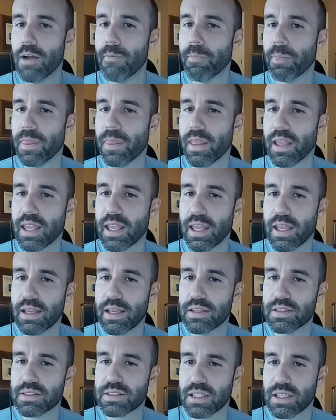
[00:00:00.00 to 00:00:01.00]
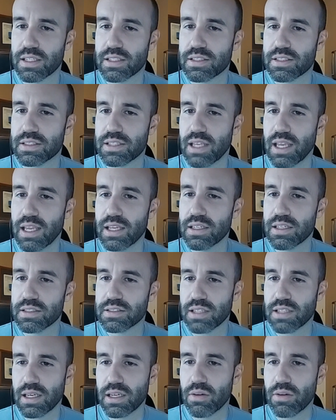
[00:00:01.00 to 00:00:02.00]
The king said, Stand
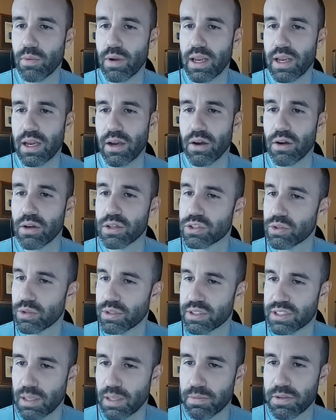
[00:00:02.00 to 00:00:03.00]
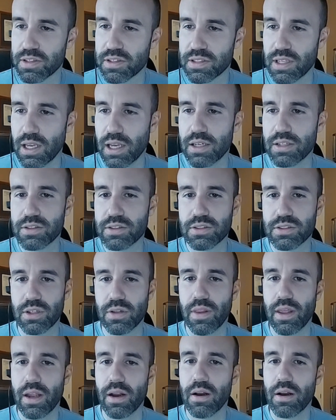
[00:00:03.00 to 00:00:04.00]
aside and wait here. So he stepped aside and
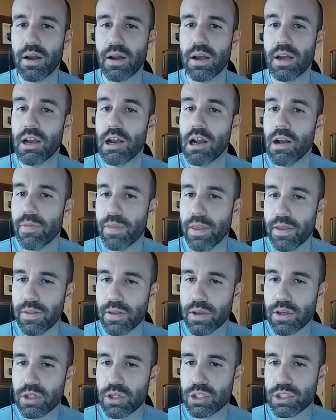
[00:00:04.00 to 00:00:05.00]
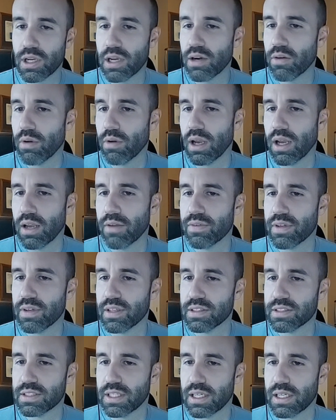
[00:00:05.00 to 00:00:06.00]
stood there. Then the Cushite arrived
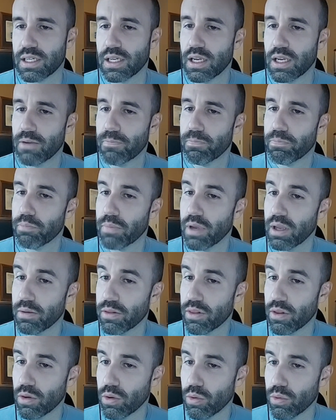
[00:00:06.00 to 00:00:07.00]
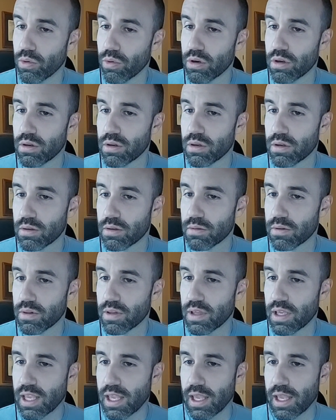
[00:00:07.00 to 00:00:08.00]
and said, May the Lord
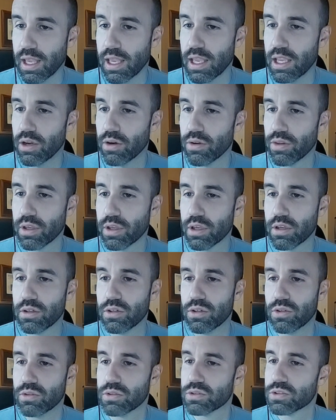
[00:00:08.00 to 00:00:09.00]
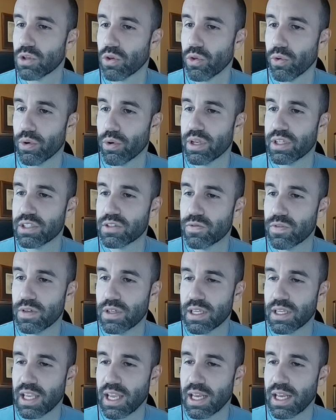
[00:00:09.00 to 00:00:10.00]
the king hear the good news. The Lord has
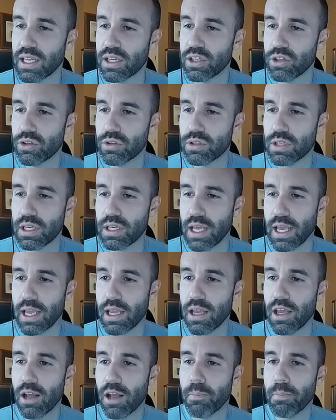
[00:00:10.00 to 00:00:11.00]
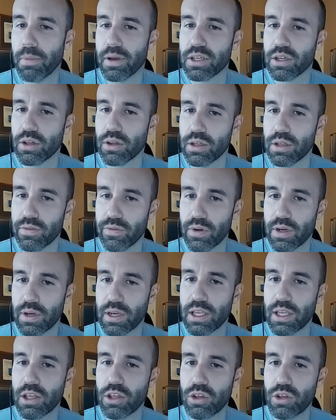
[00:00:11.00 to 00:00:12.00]
vindicated you today by
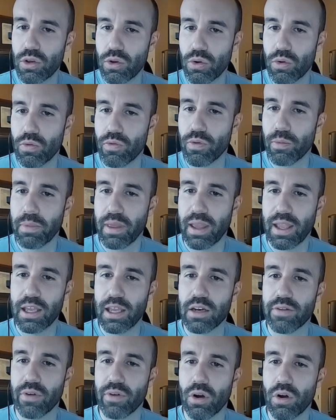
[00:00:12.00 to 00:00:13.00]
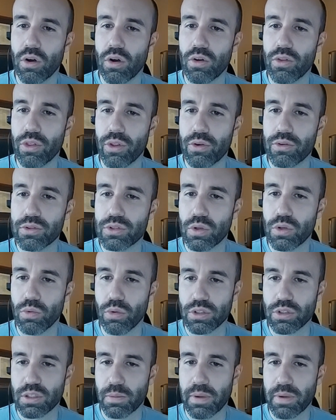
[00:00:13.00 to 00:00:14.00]
delivering you from the hand of all those who
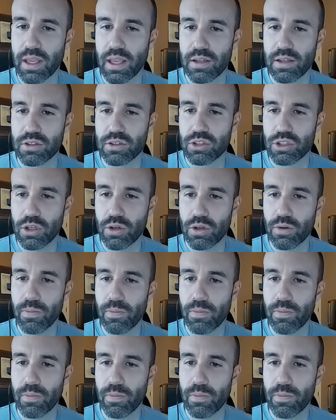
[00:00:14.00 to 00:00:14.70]
rose up against you.